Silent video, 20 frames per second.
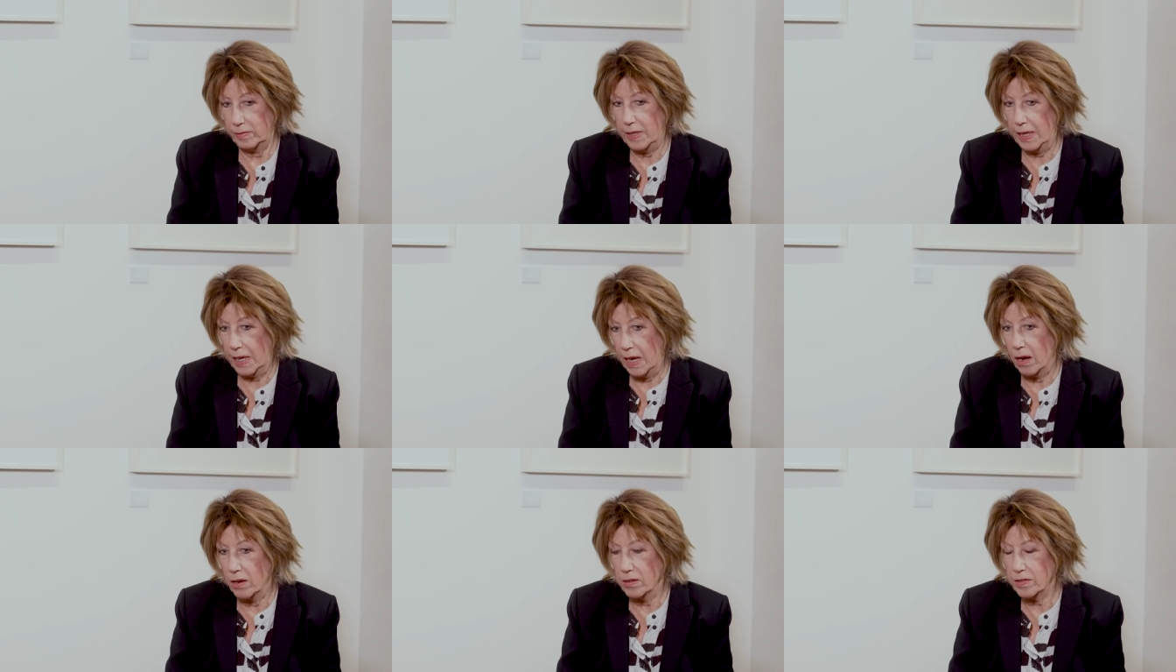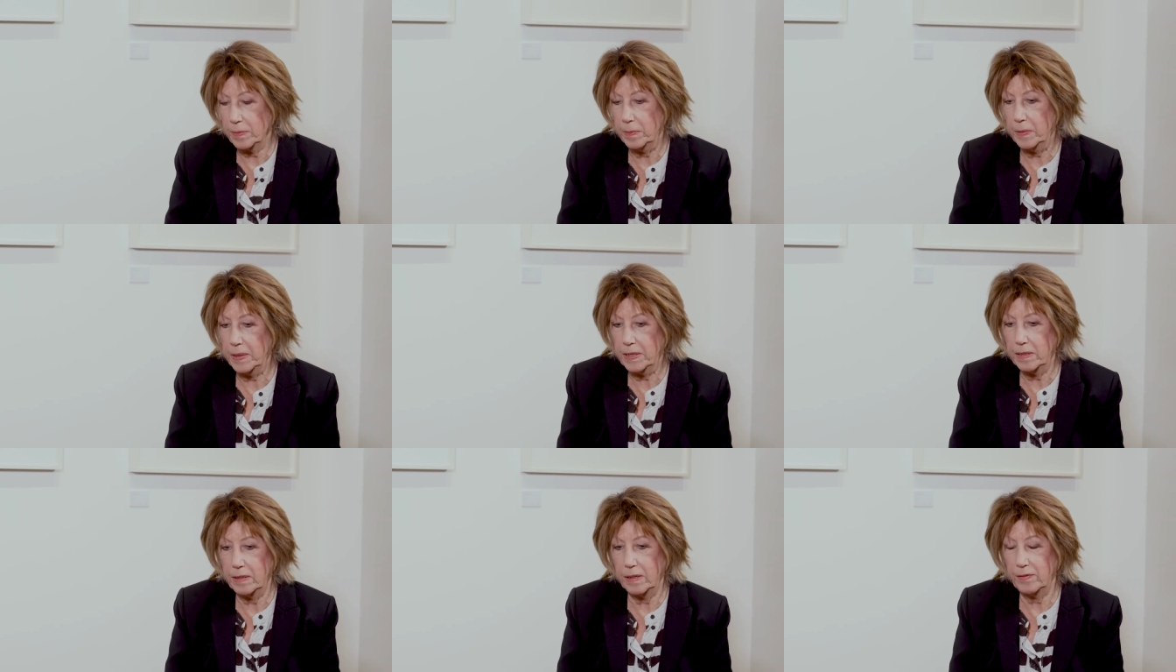he asked
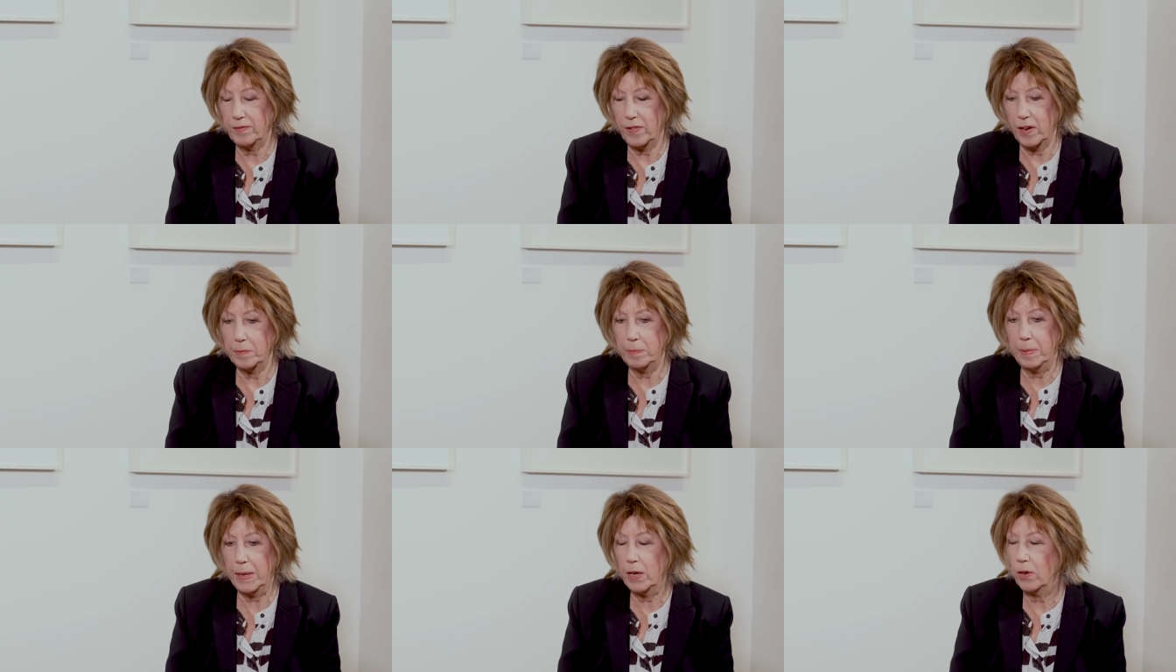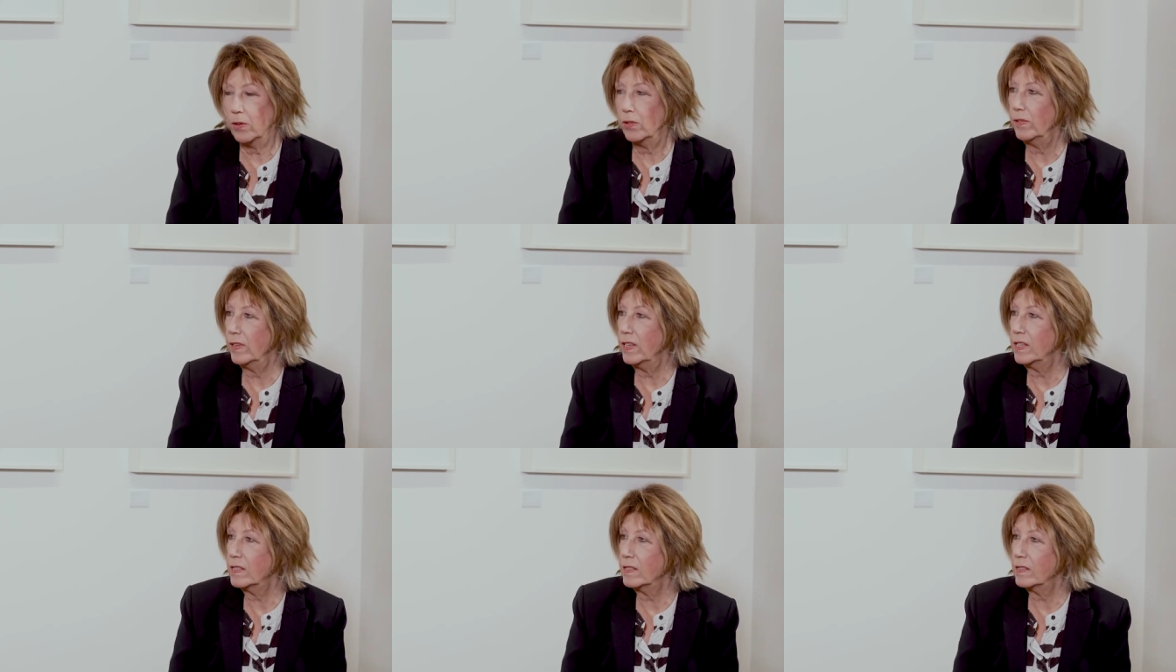me if I'd be
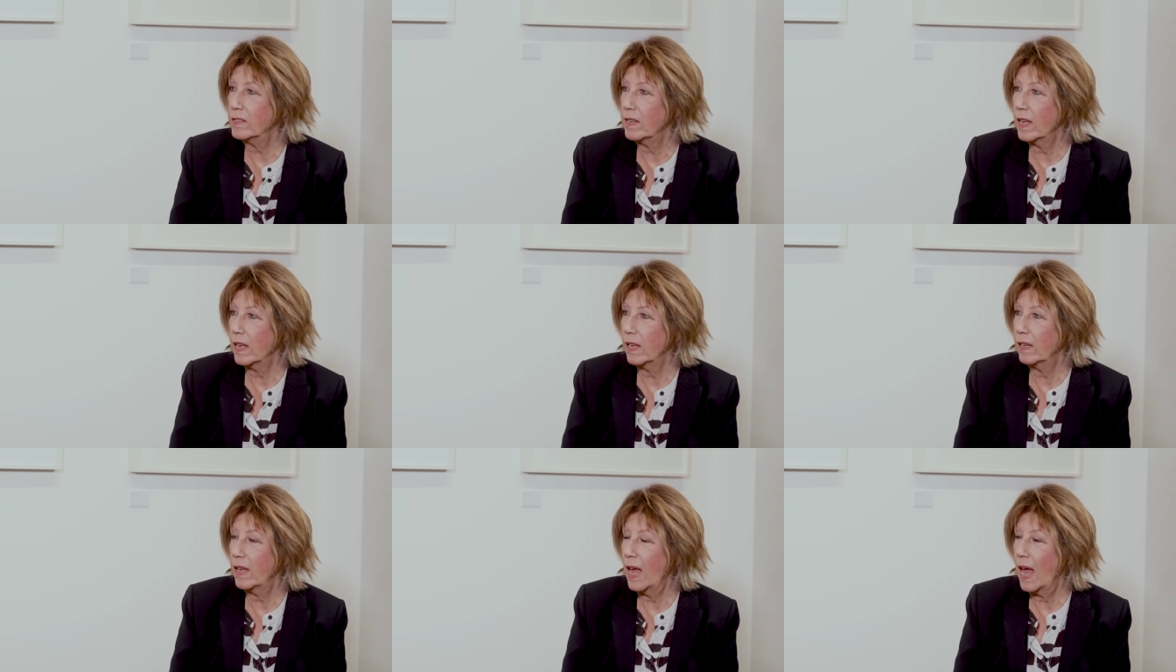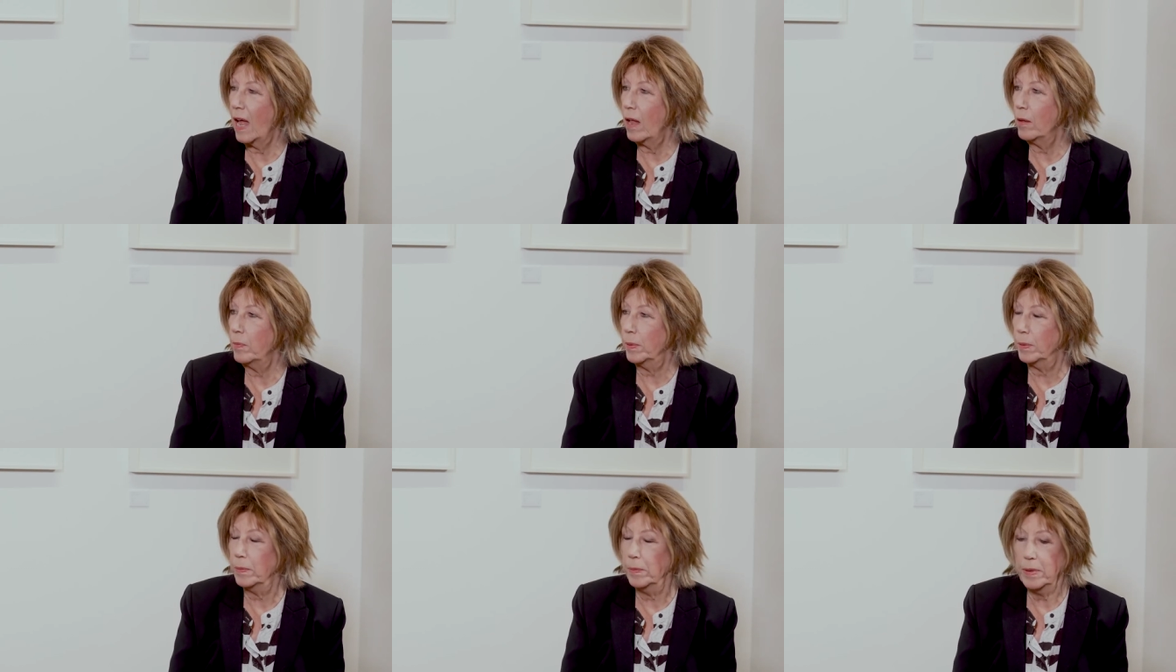on this
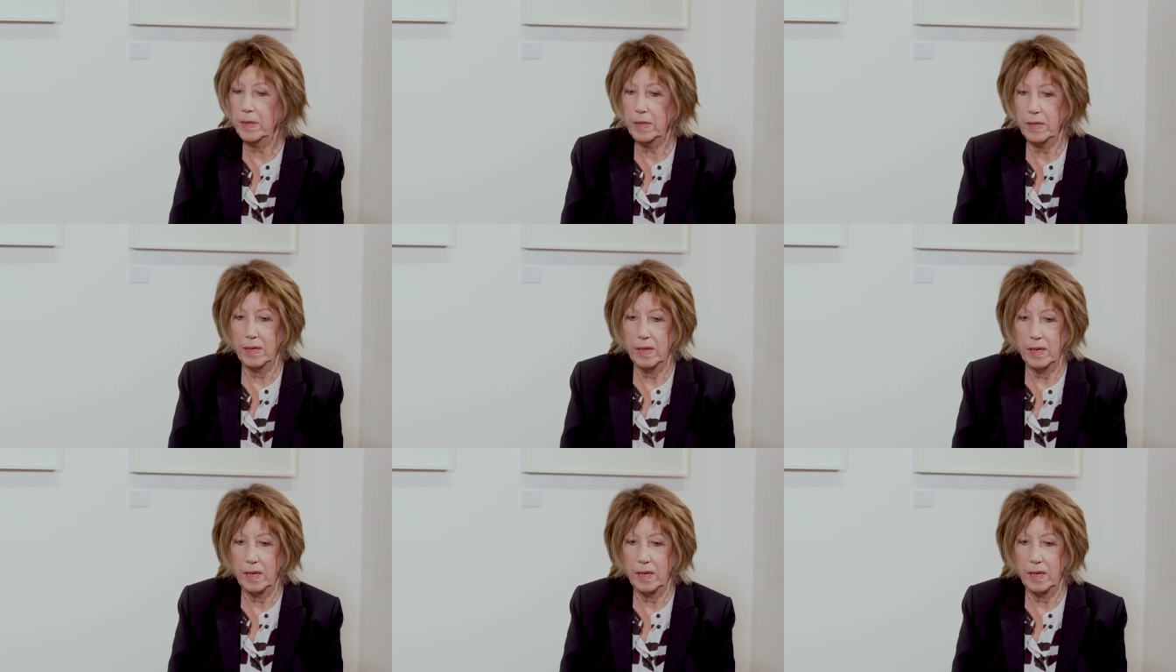album.